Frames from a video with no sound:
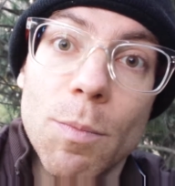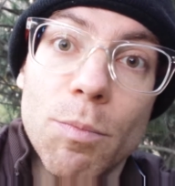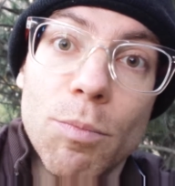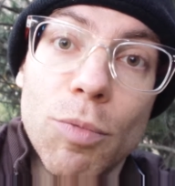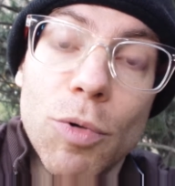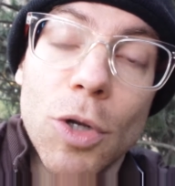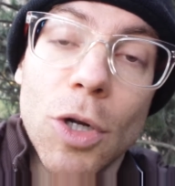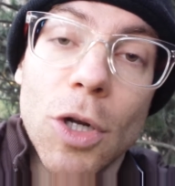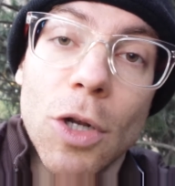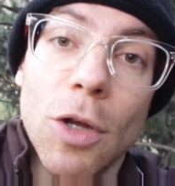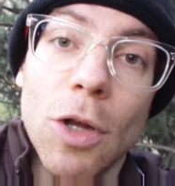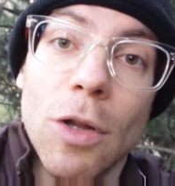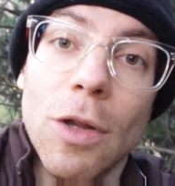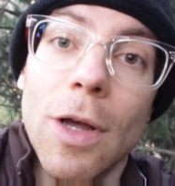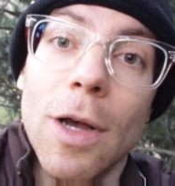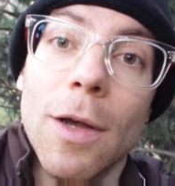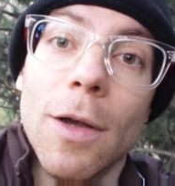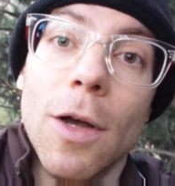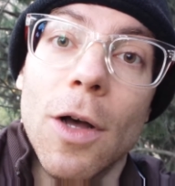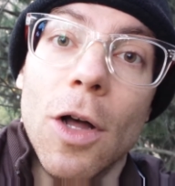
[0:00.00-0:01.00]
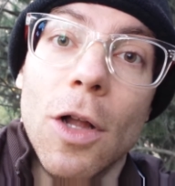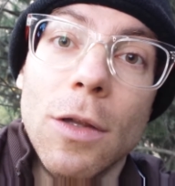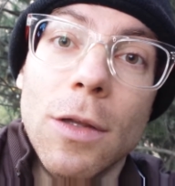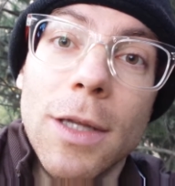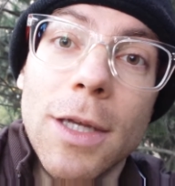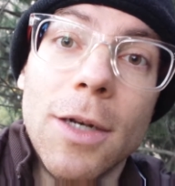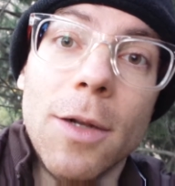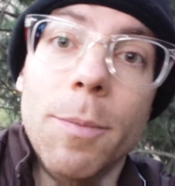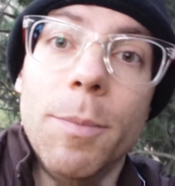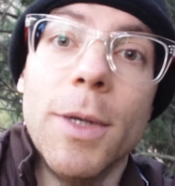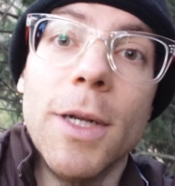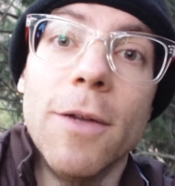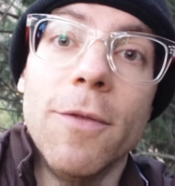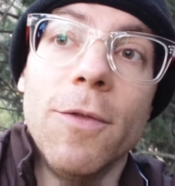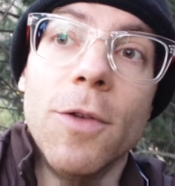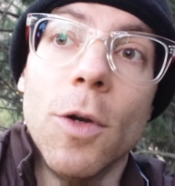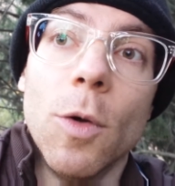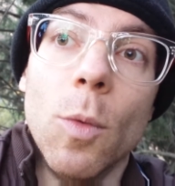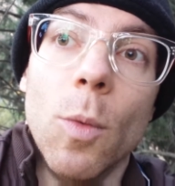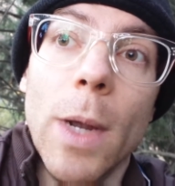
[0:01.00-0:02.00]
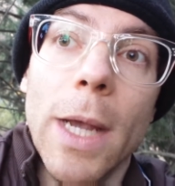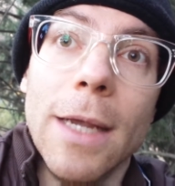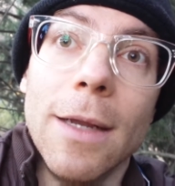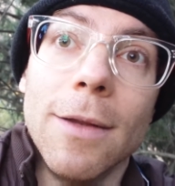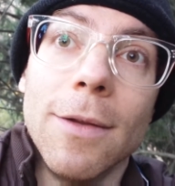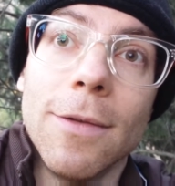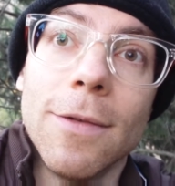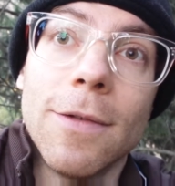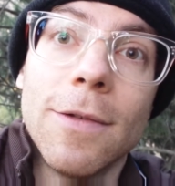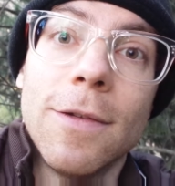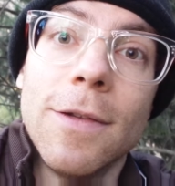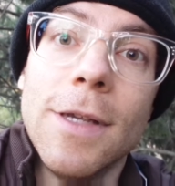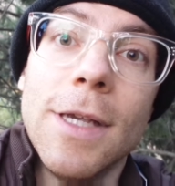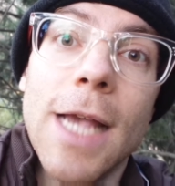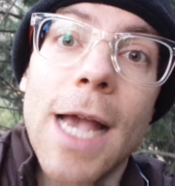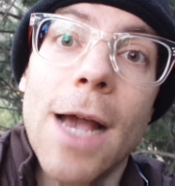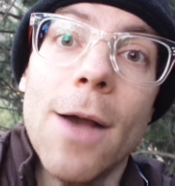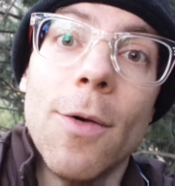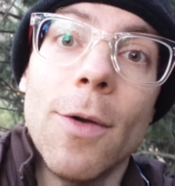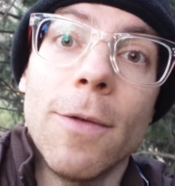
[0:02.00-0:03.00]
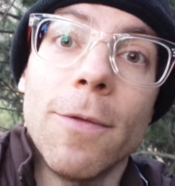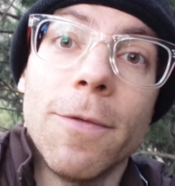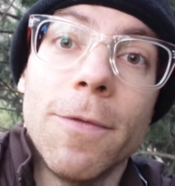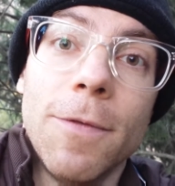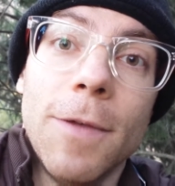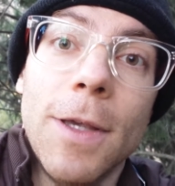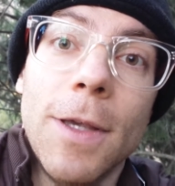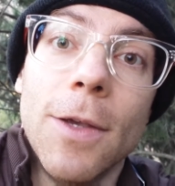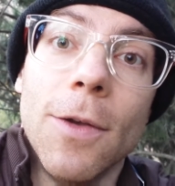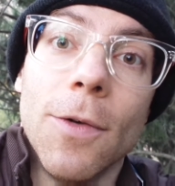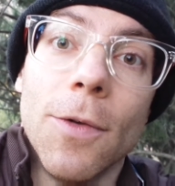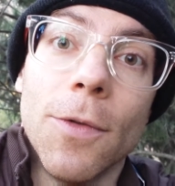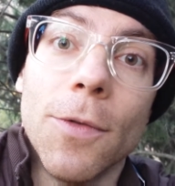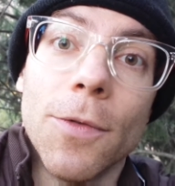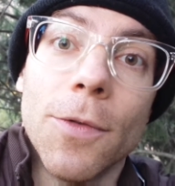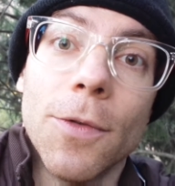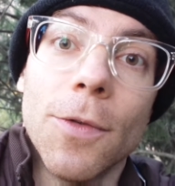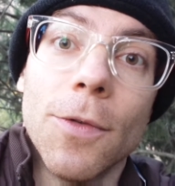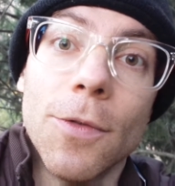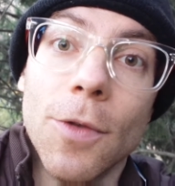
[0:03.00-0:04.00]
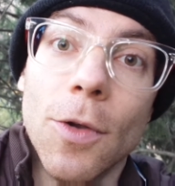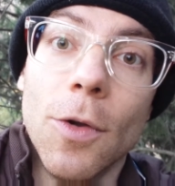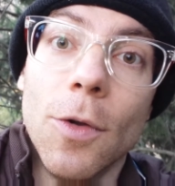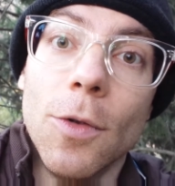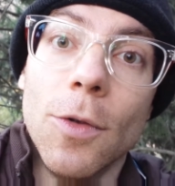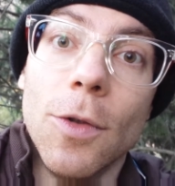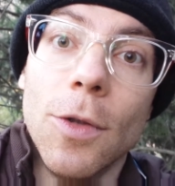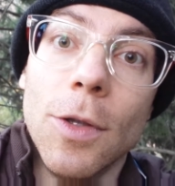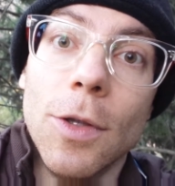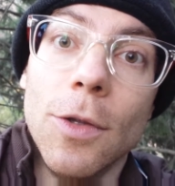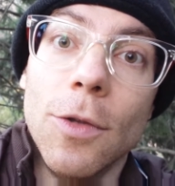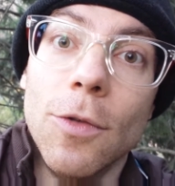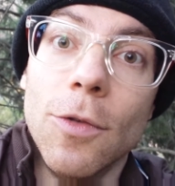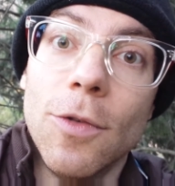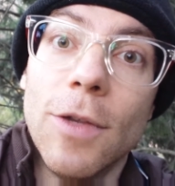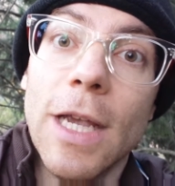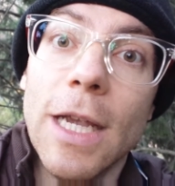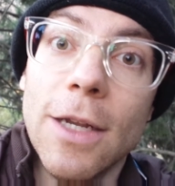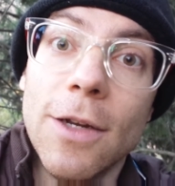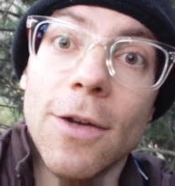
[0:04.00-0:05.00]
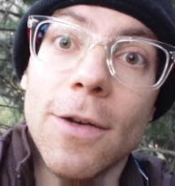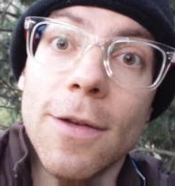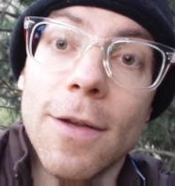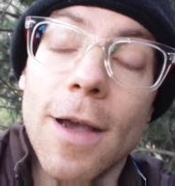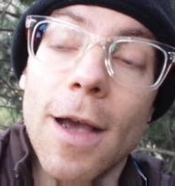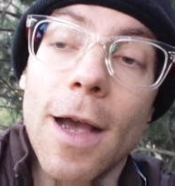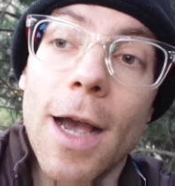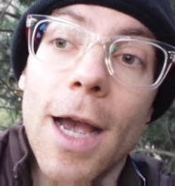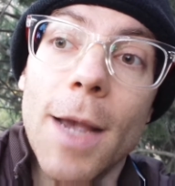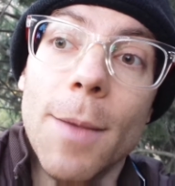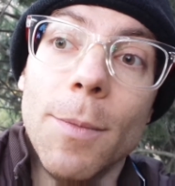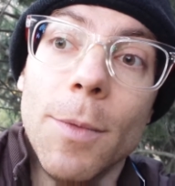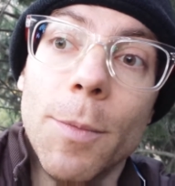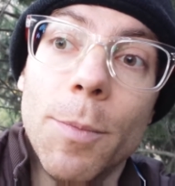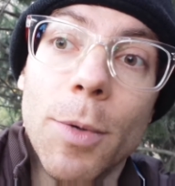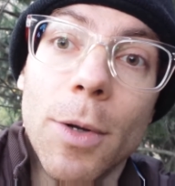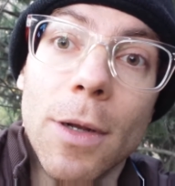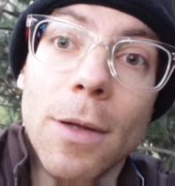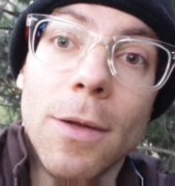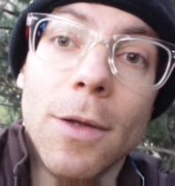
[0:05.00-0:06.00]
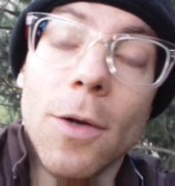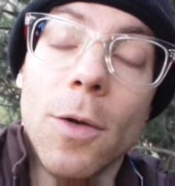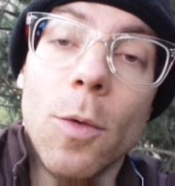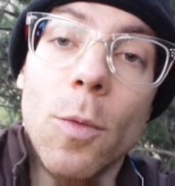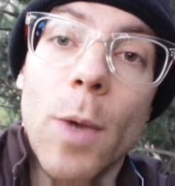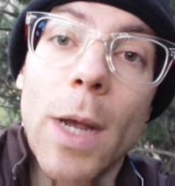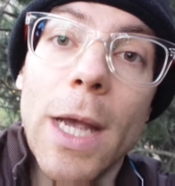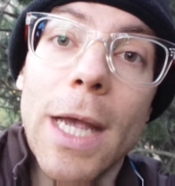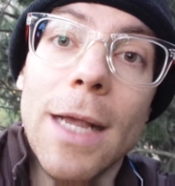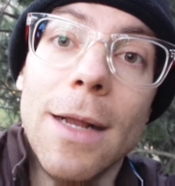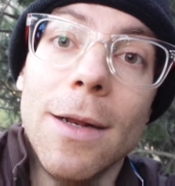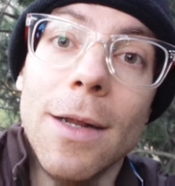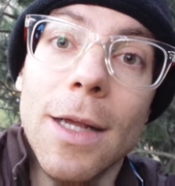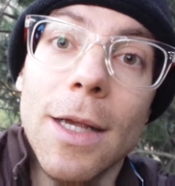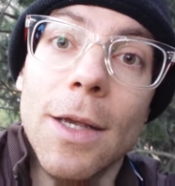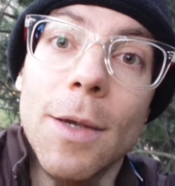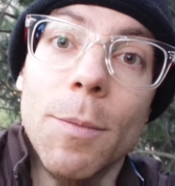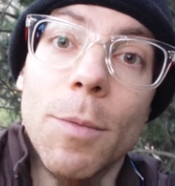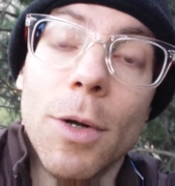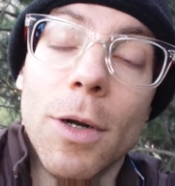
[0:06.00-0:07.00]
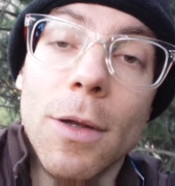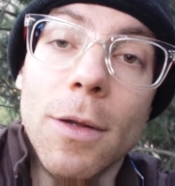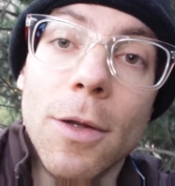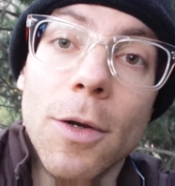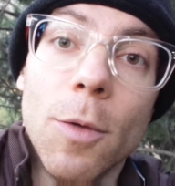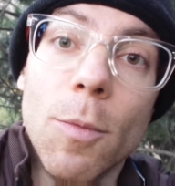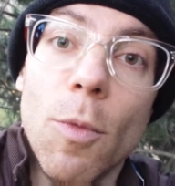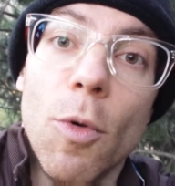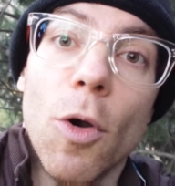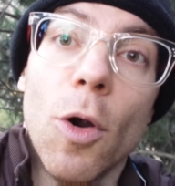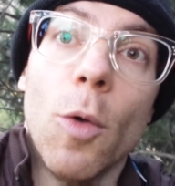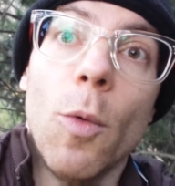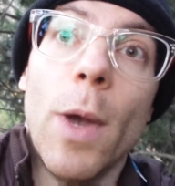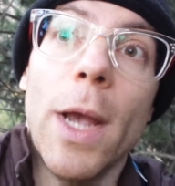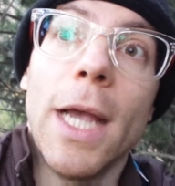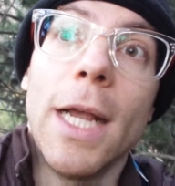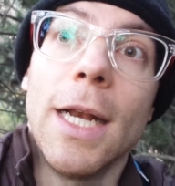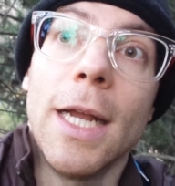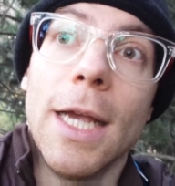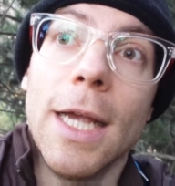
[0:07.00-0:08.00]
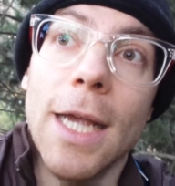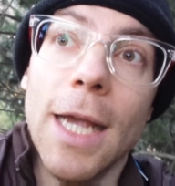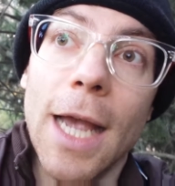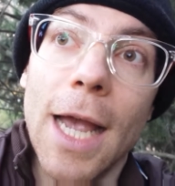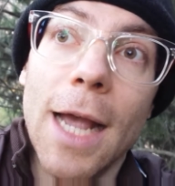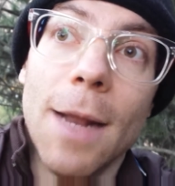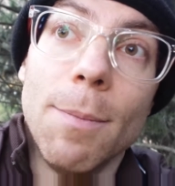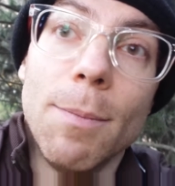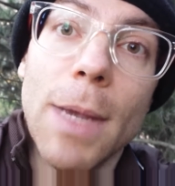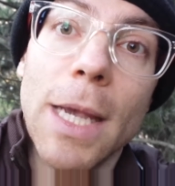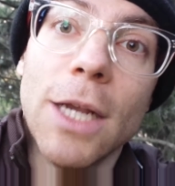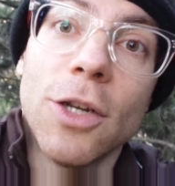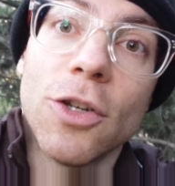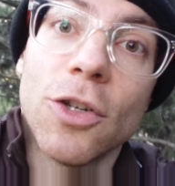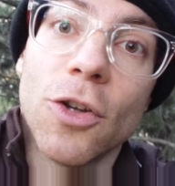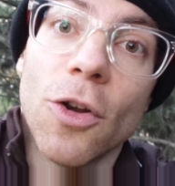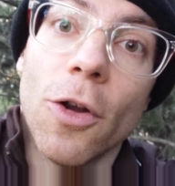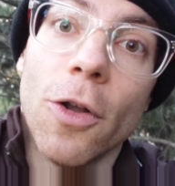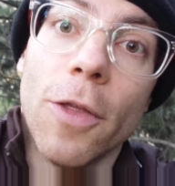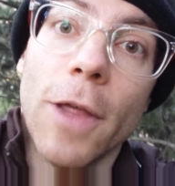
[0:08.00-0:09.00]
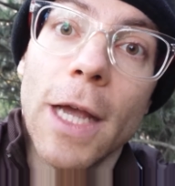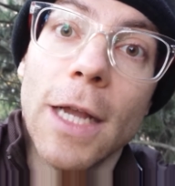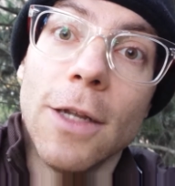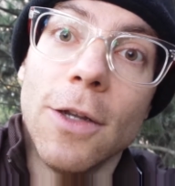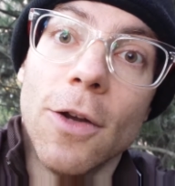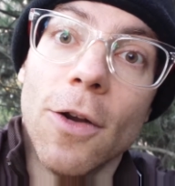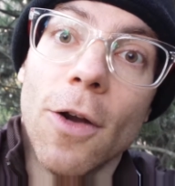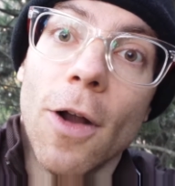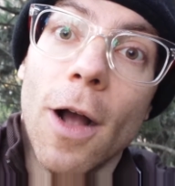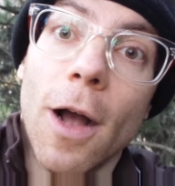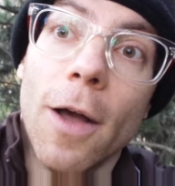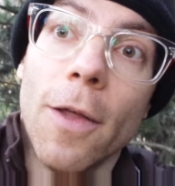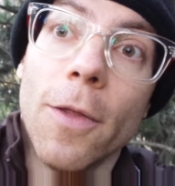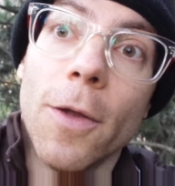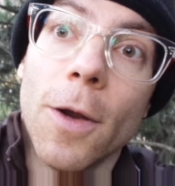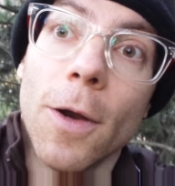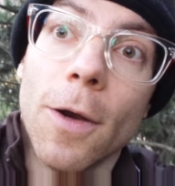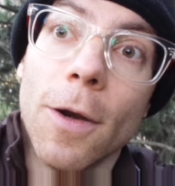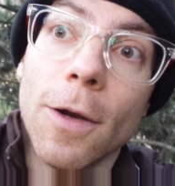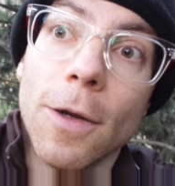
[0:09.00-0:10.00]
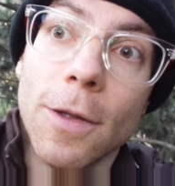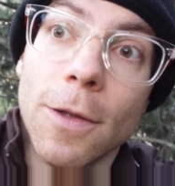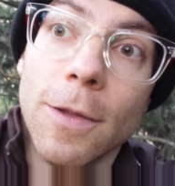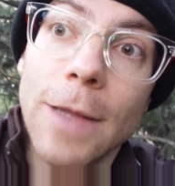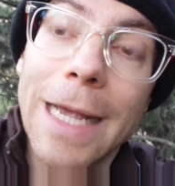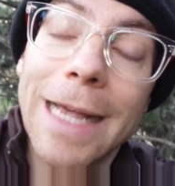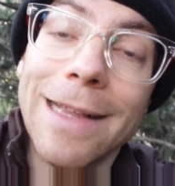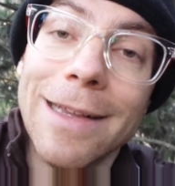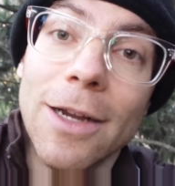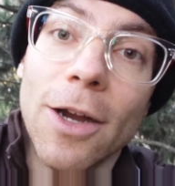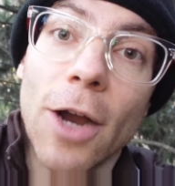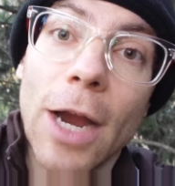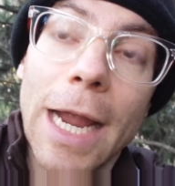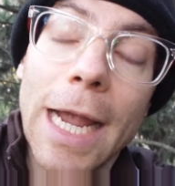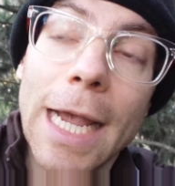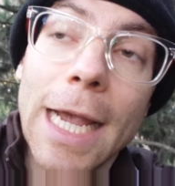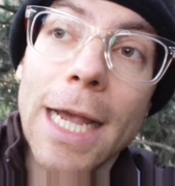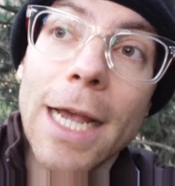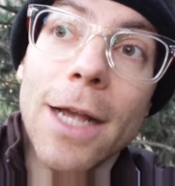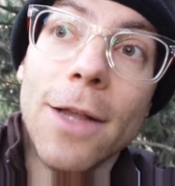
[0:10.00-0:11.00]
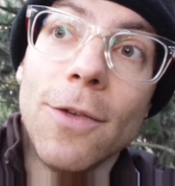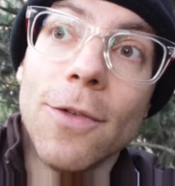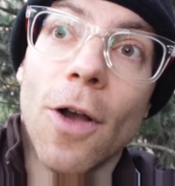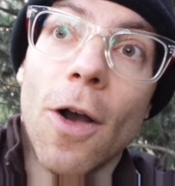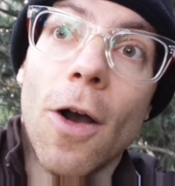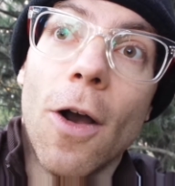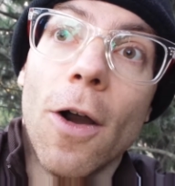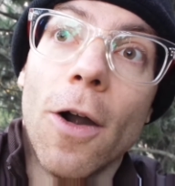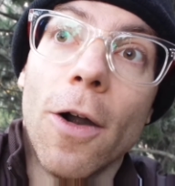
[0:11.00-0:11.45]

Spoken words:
put a little bit of your weight, see how it feels. So you take your time, you put a little weight, put a little more weight, and make sure that your hands